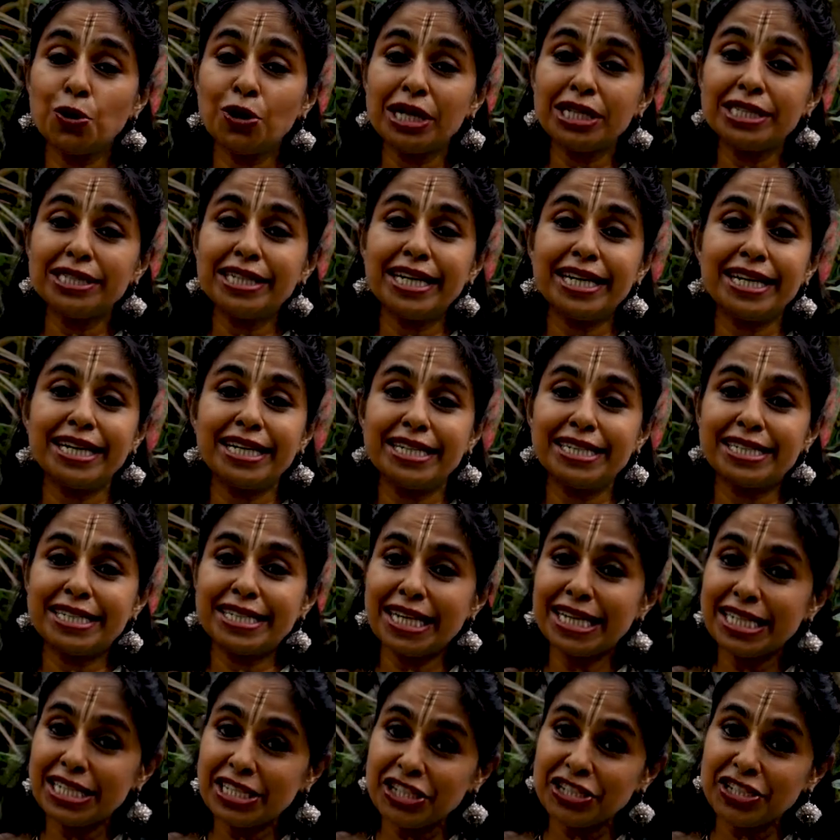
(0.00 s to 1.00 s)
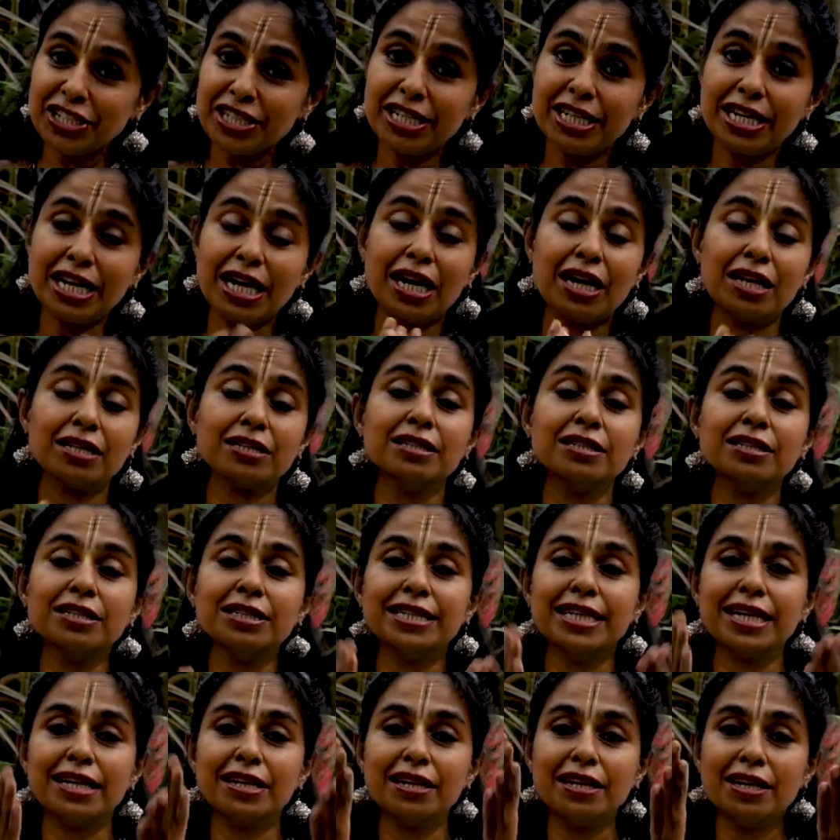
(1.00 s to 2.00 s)
other intention other
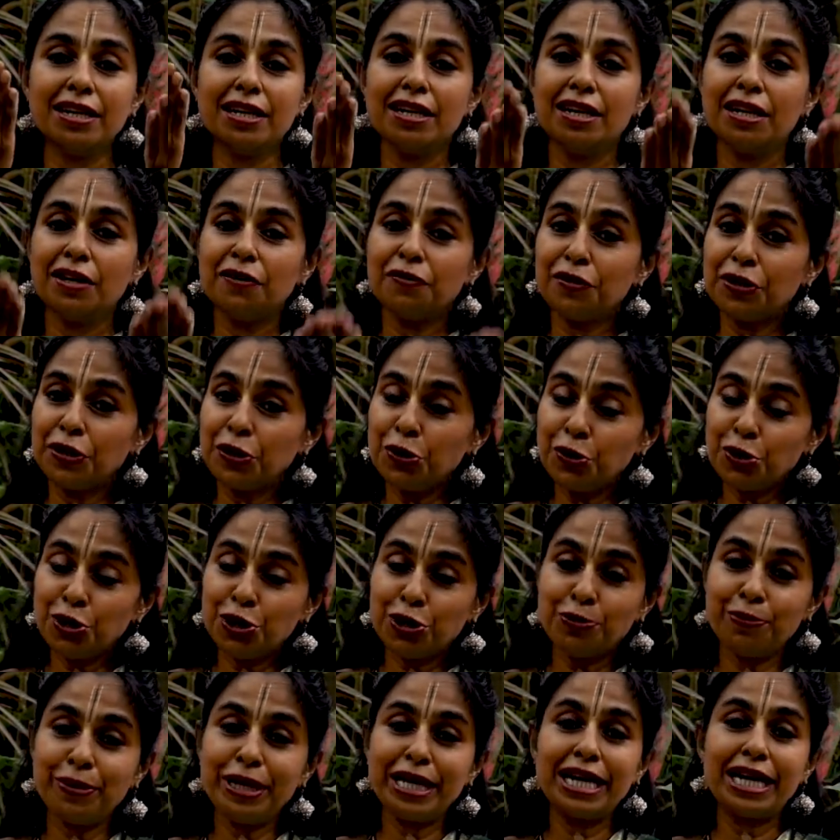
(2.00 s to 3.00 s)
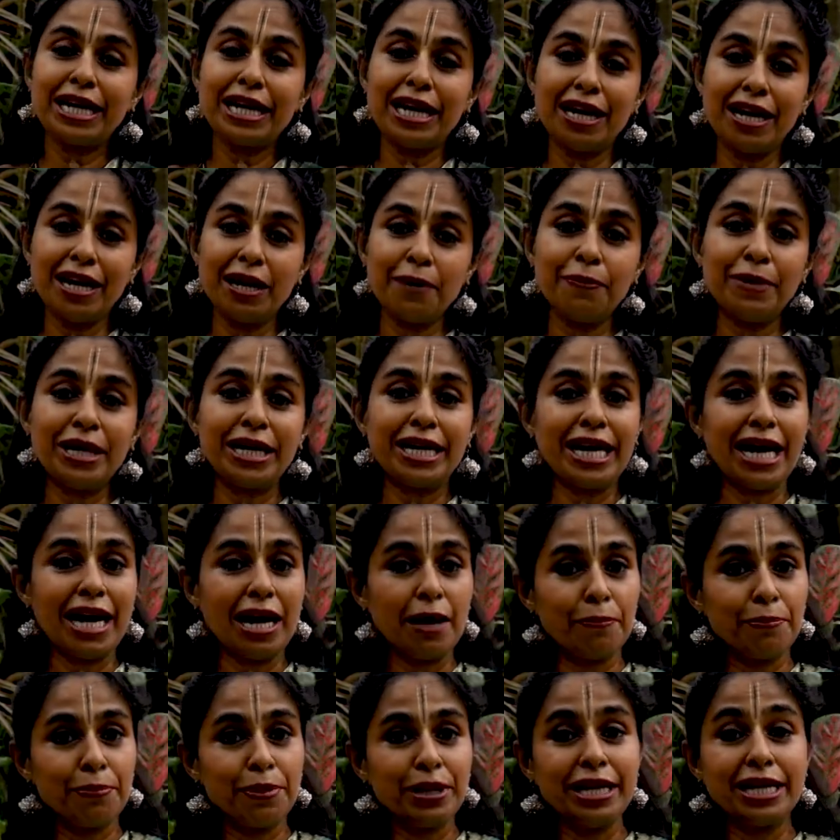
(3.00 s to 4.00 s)
than for you to be calm and
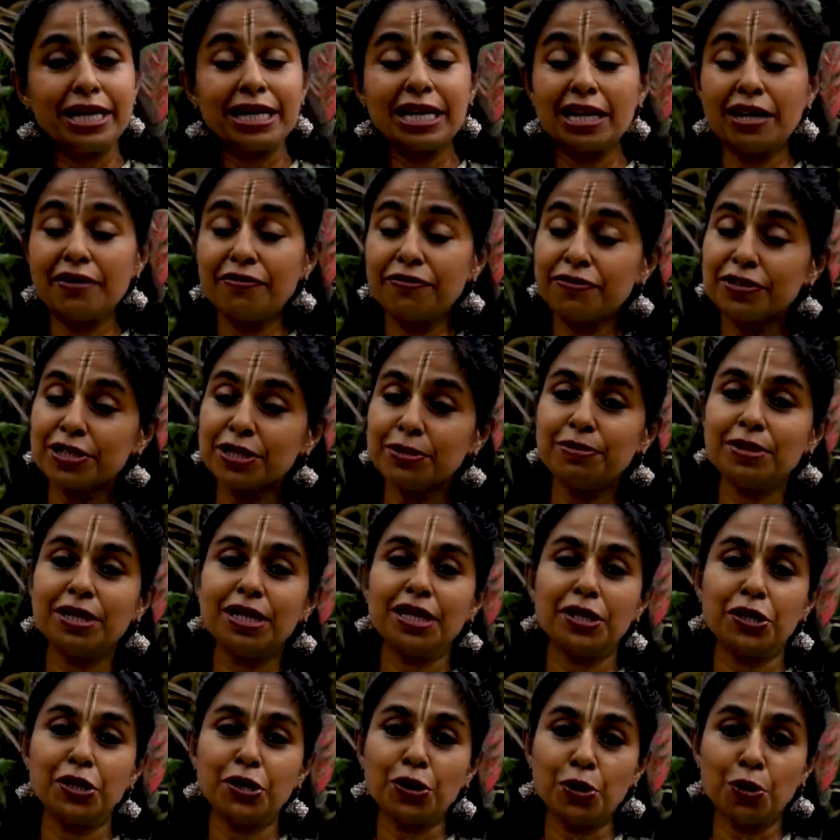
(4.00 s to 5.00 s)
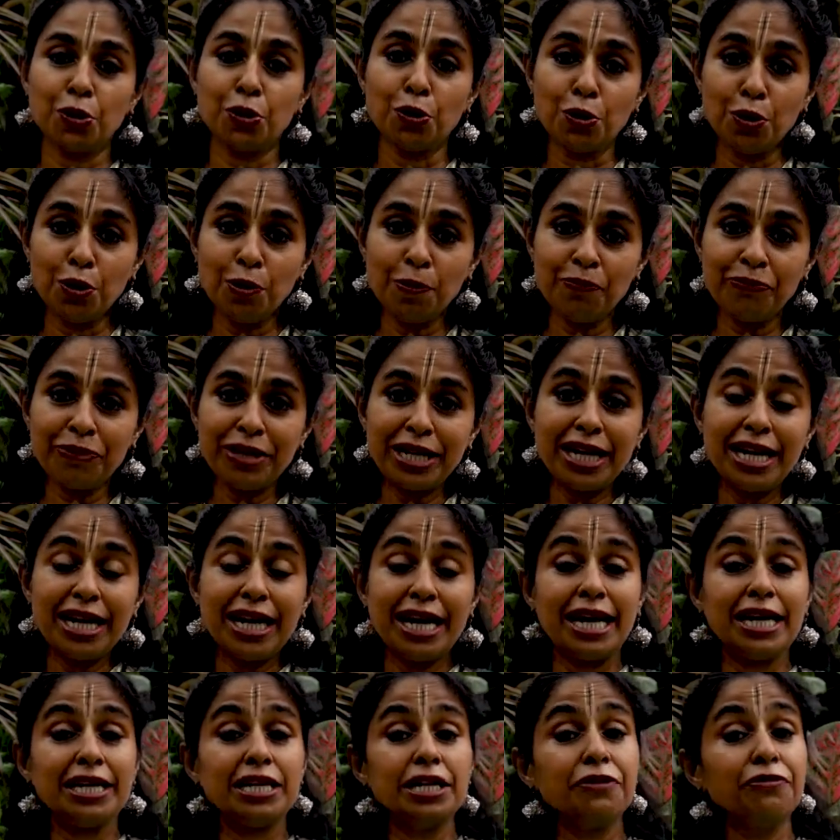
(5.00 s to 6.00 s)
happy and comfortable in your home.
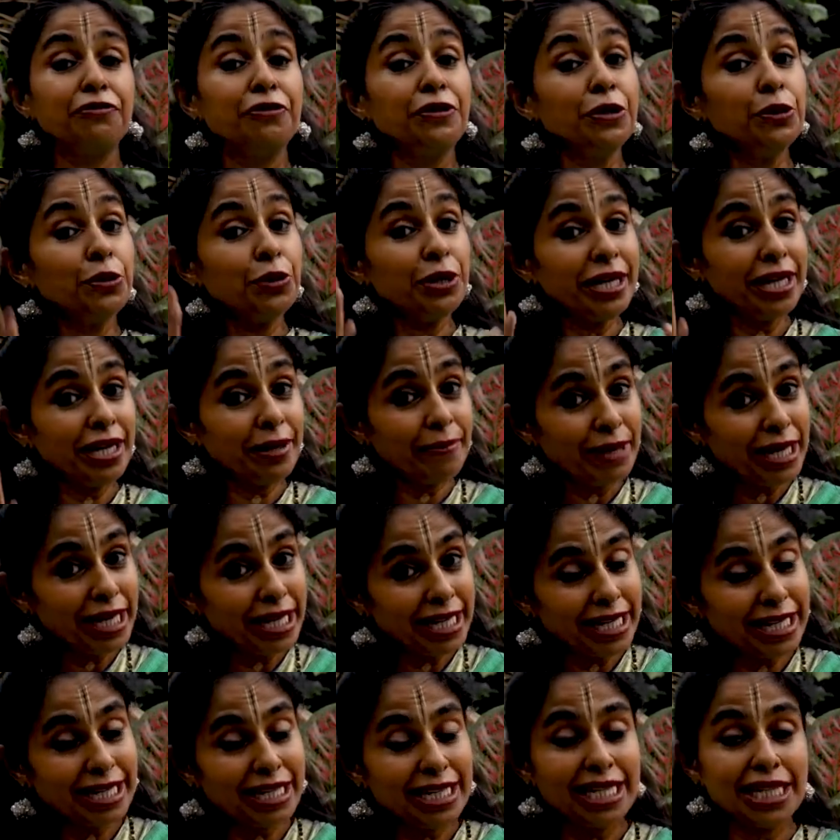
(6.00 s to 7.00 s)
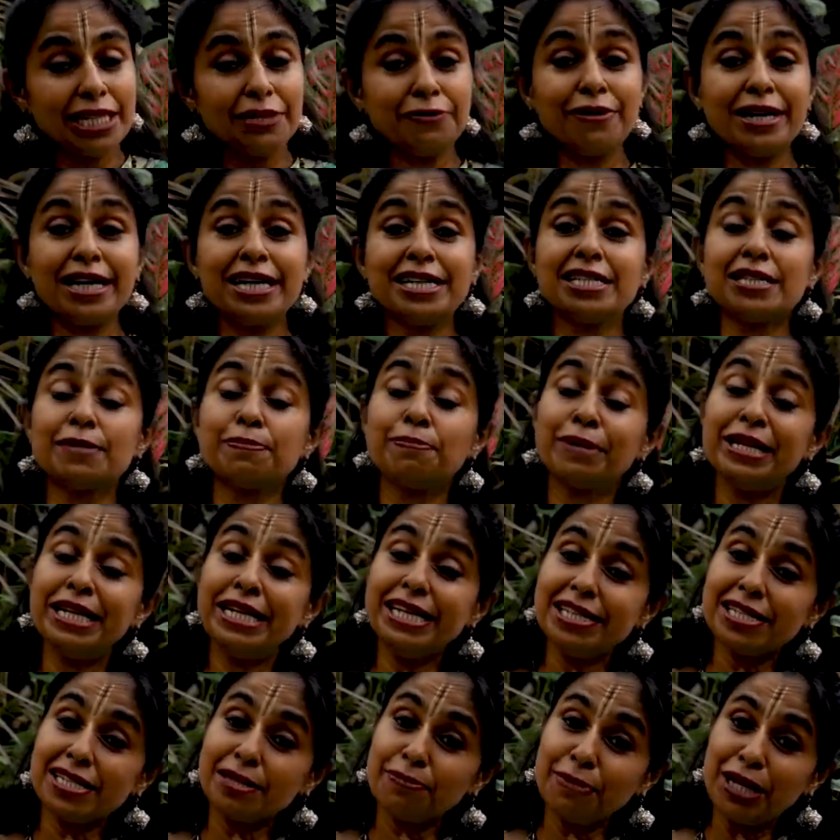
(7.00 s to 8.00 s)
And if you need medical advice,
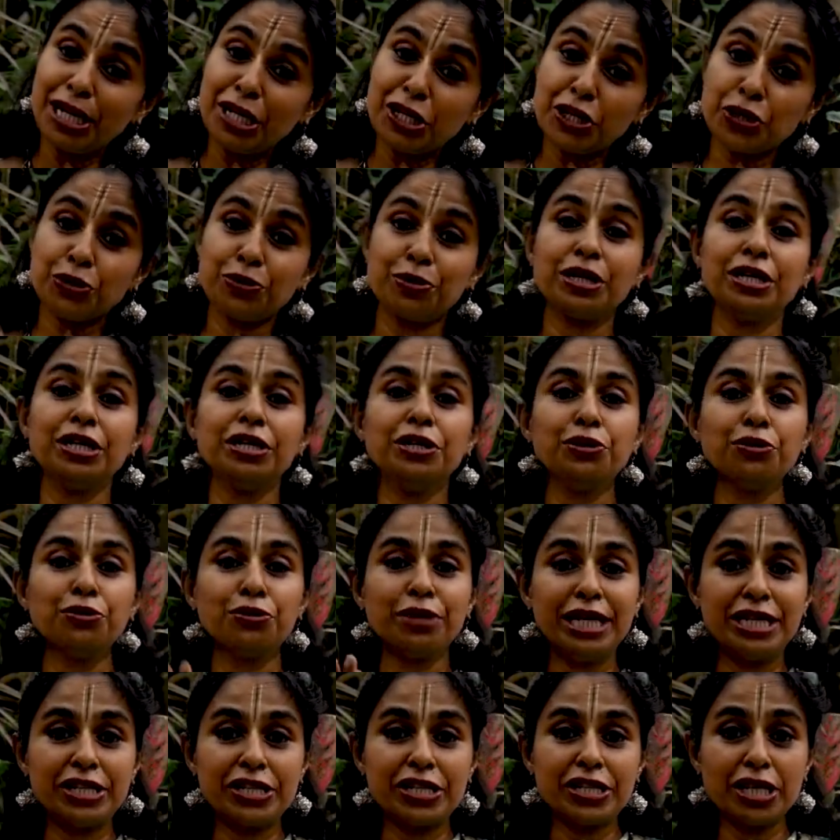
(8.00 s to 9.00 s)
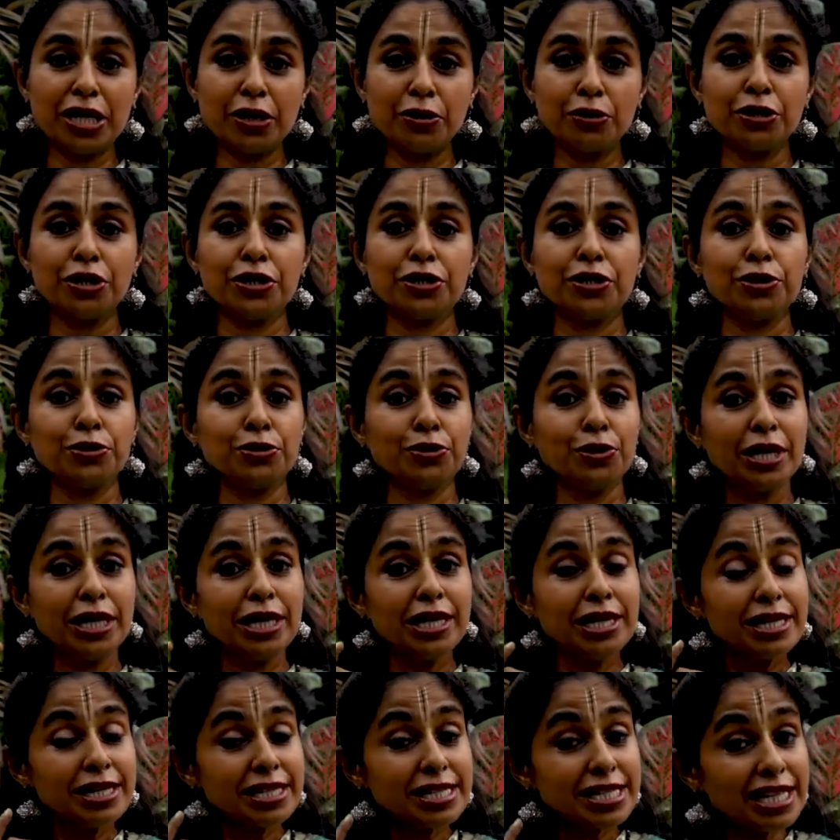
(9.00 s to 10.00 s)
please make sure you reach out to
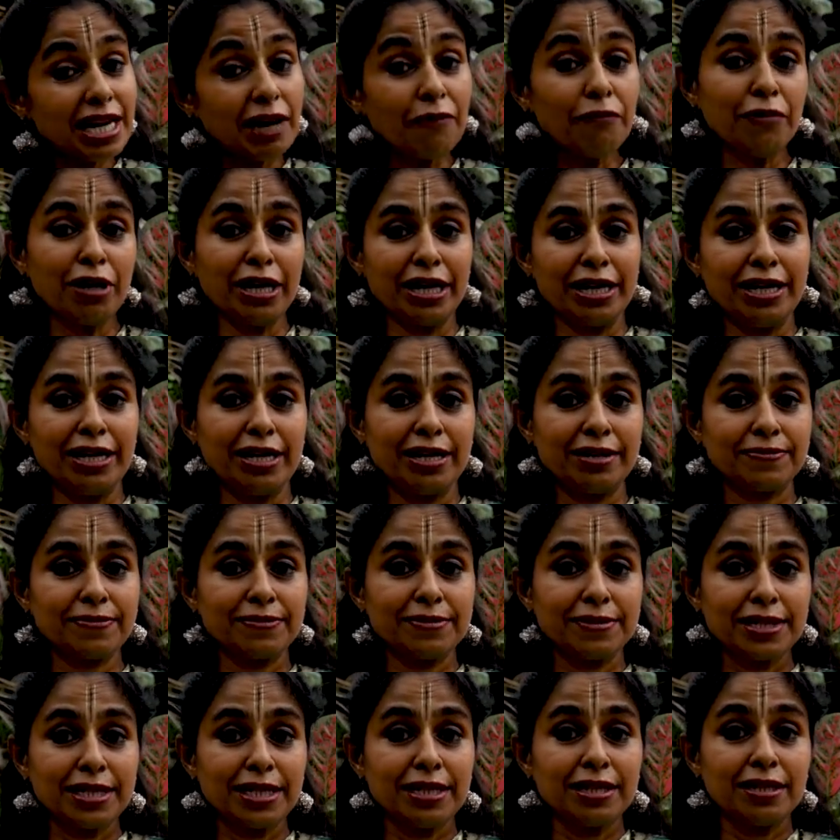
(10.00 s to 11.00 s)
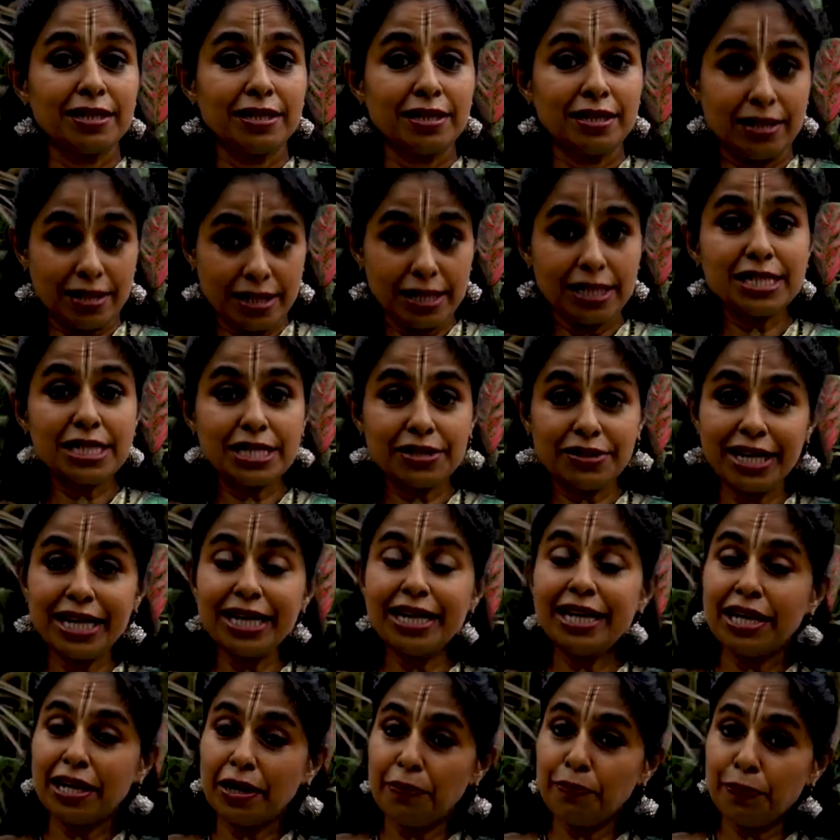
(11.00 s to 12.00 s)
someone. It's
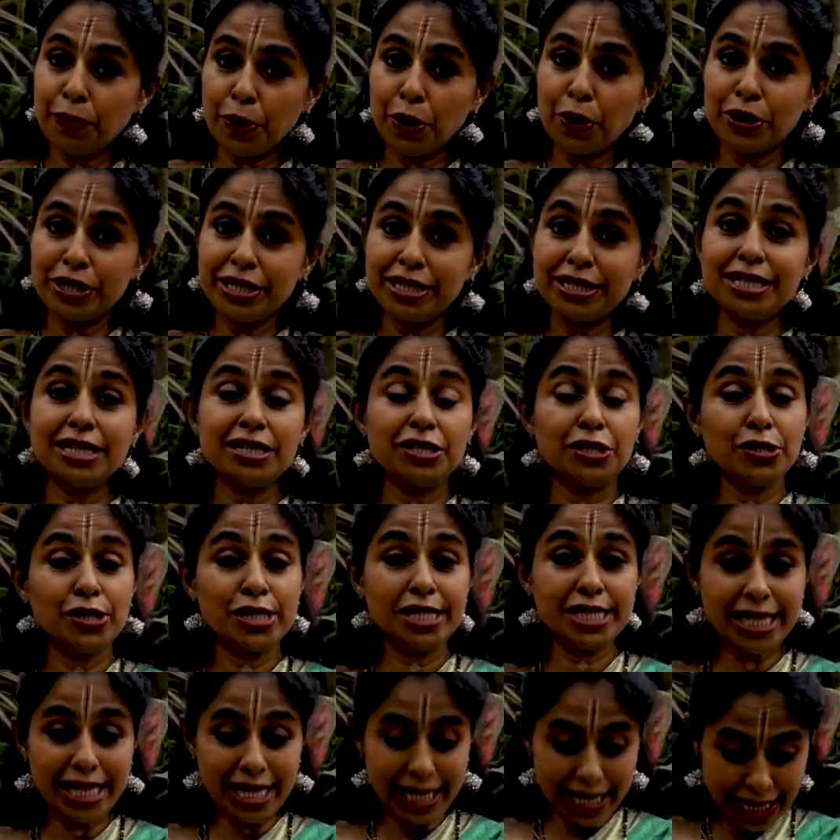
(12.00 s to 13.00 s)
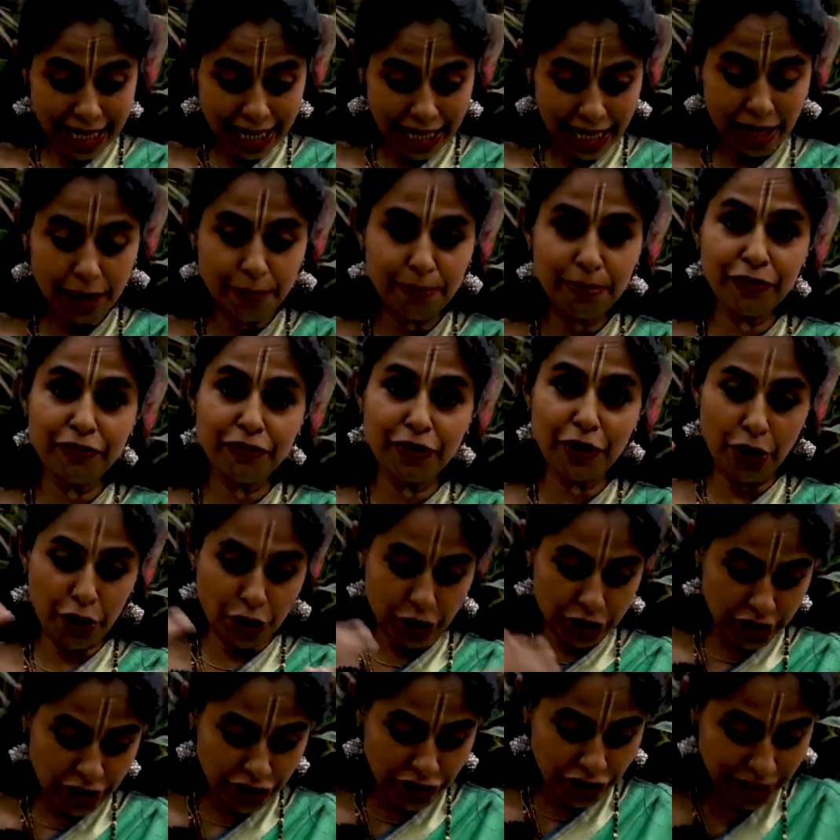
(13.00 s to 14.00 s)
really important that you seek help. If your
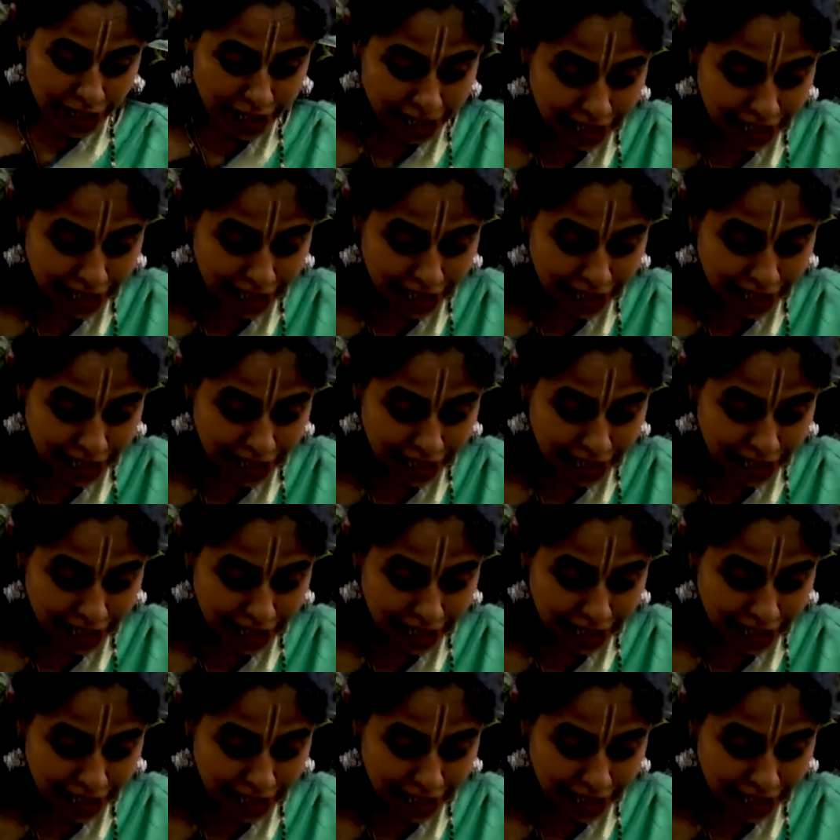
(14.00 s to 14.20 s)
oxygen